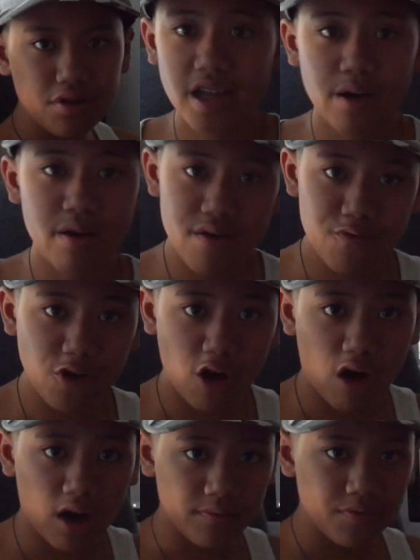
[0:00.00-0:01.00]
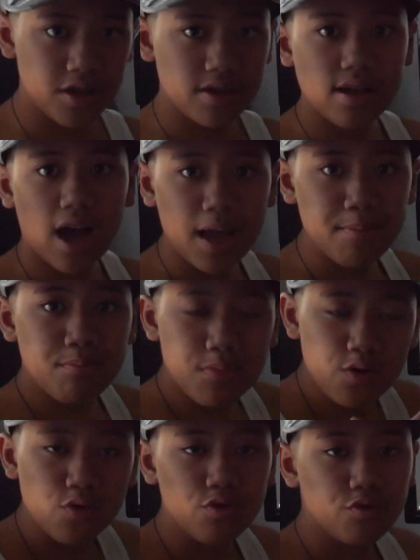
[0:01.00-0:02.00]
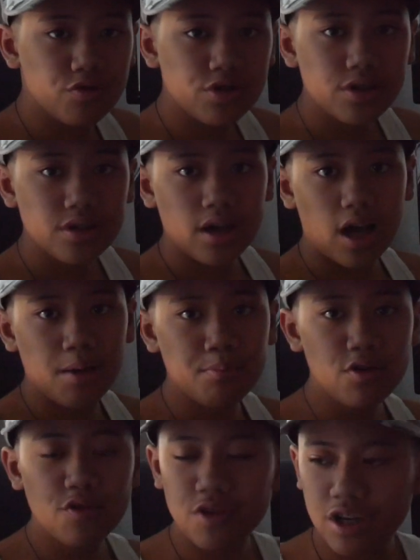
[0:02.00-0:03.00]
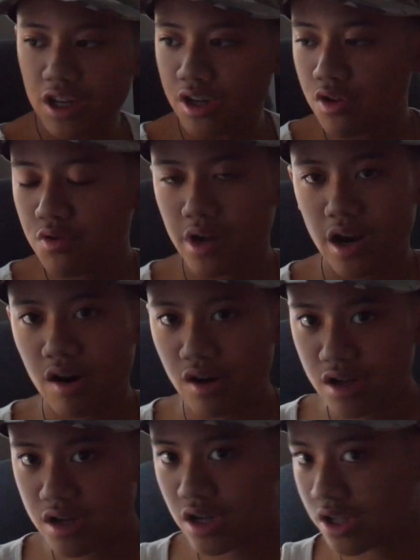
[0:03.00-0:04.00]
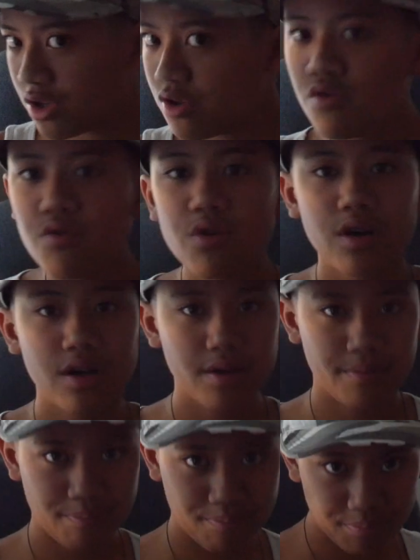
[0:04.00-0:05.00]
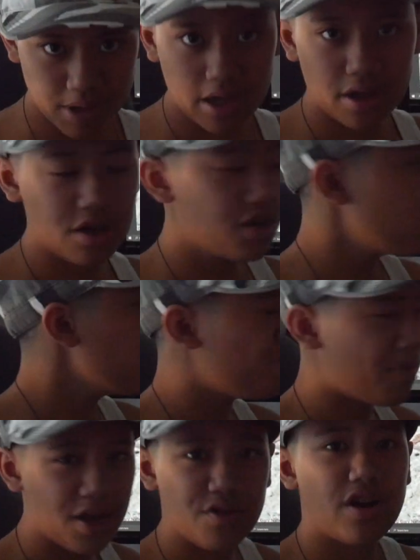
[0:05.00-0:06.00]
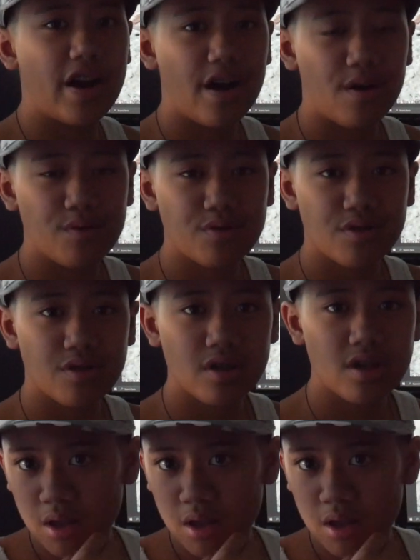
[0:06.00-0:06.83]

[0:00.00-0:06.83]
Now, if not obvious, I moved. I moved in a new area, a new better house.